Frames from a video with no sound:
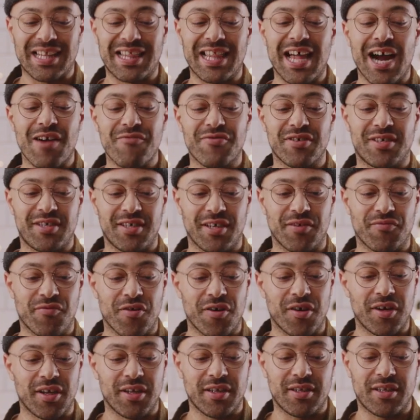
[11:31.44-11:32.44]
clarity
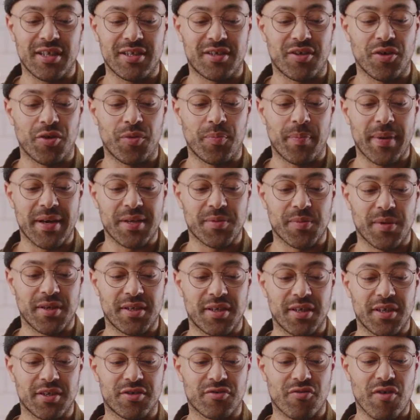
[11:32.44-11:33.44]
really, there's no best way
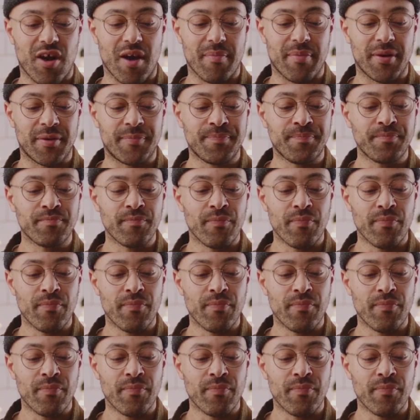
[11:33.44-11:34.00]
to describe it.